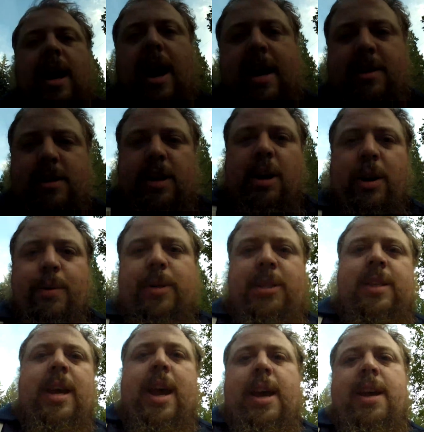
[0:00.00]
as Larry would
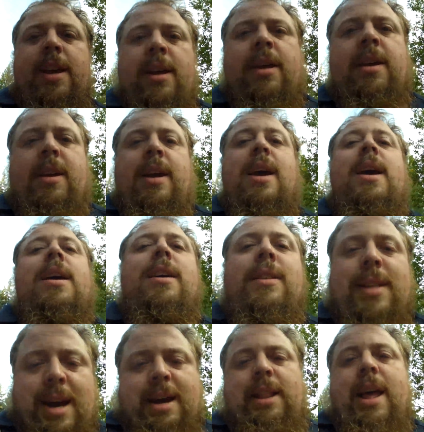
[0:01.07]
say,
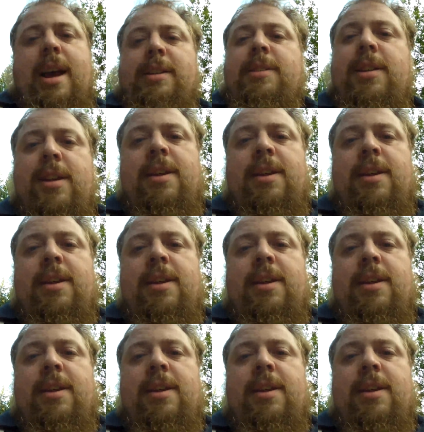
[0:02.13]
tight lines.